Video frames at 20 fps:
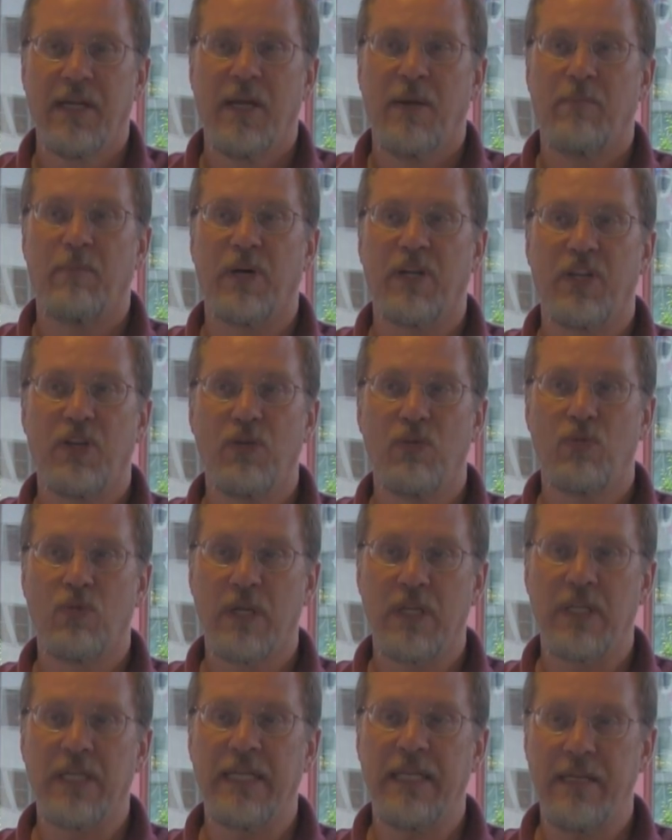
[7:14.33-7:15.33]
but you
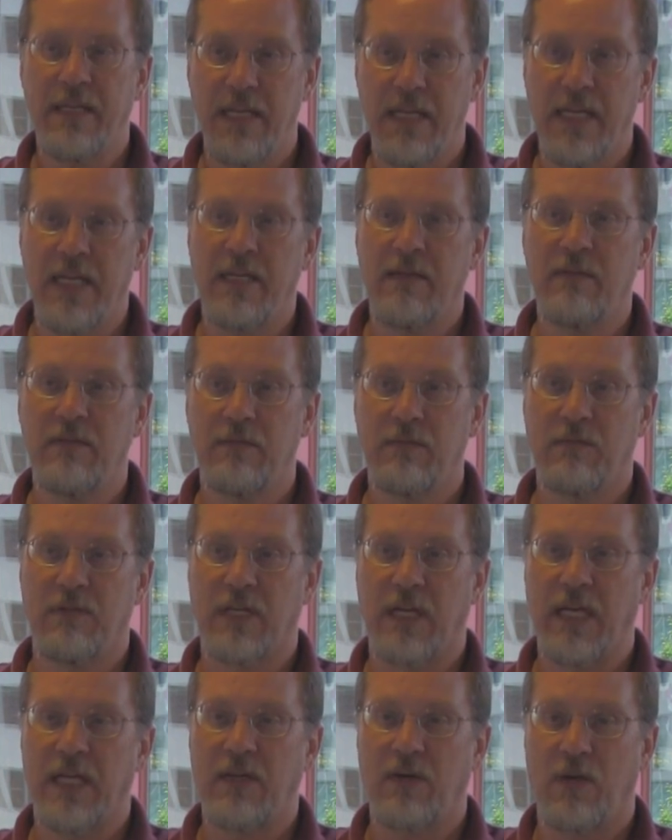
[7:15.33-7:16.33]
really need
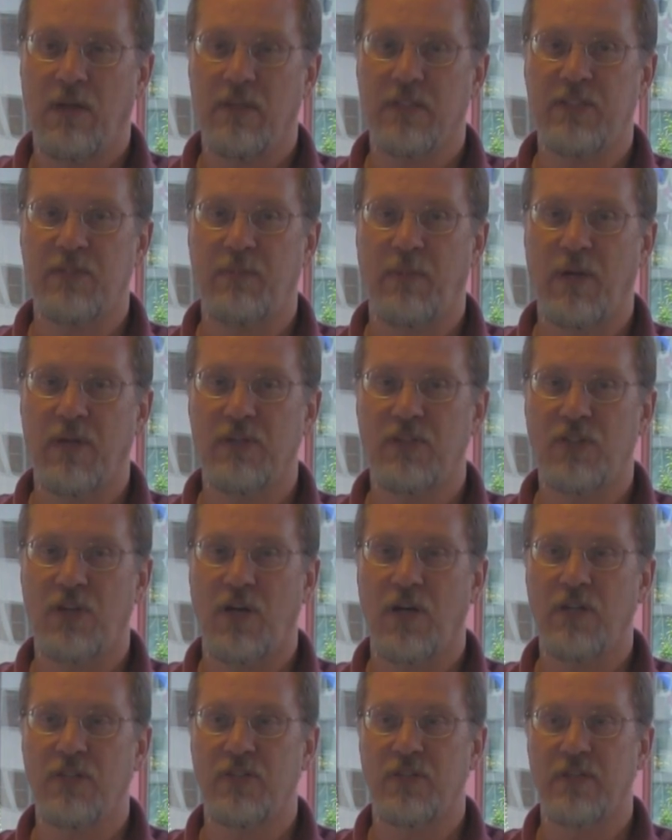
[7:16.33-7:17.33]
what I call a smart
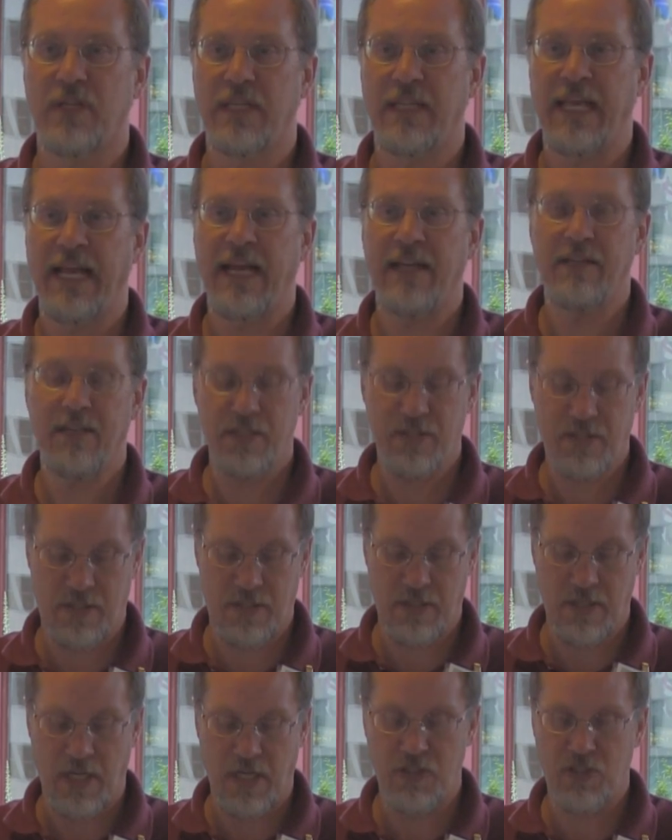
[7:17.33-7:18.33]
charger, and that
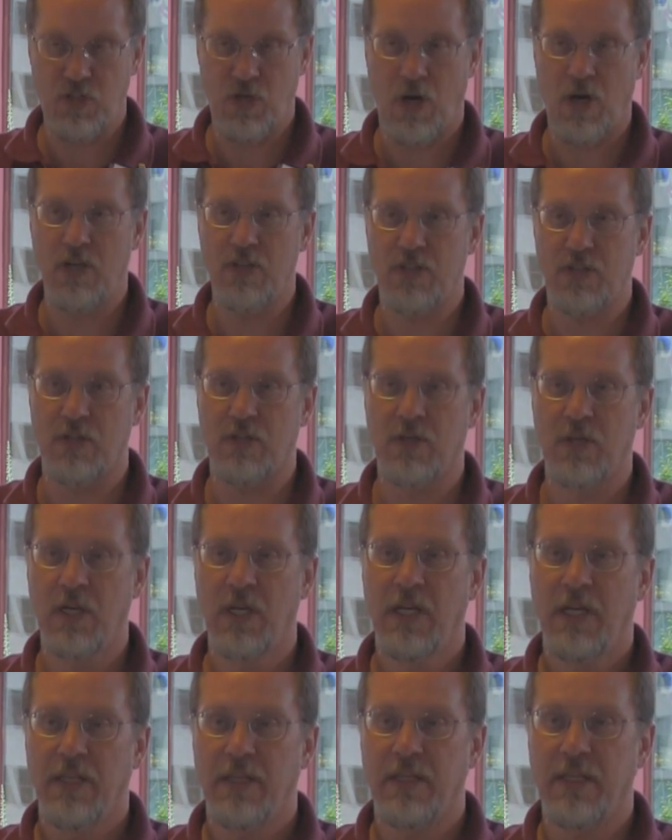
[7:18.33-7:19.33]
is a charger
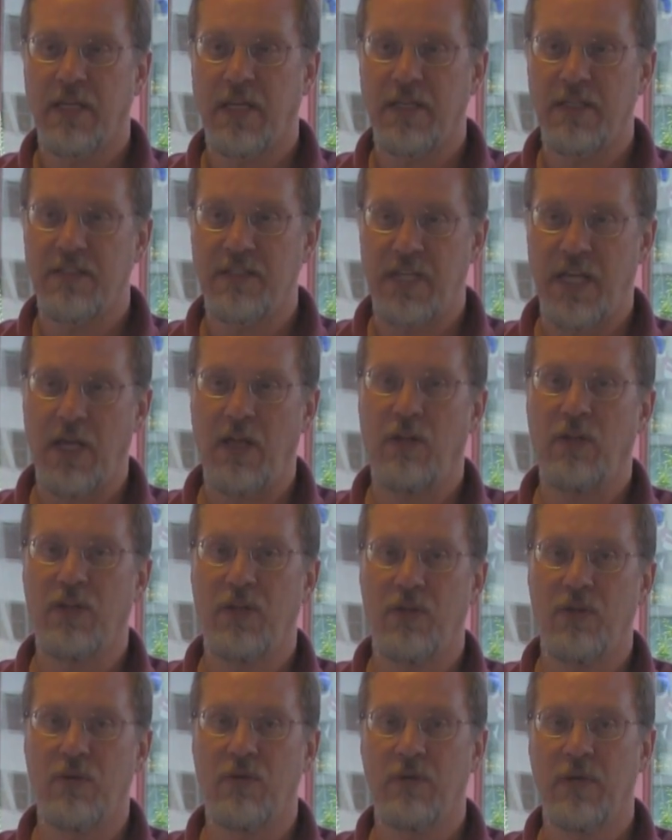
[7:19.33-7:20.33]
that can tell
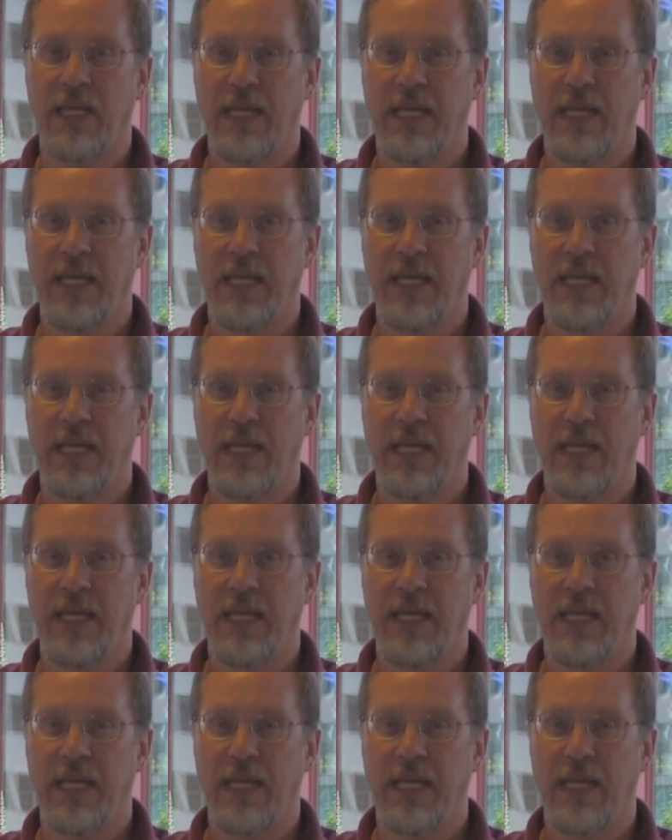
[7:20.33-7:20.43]
you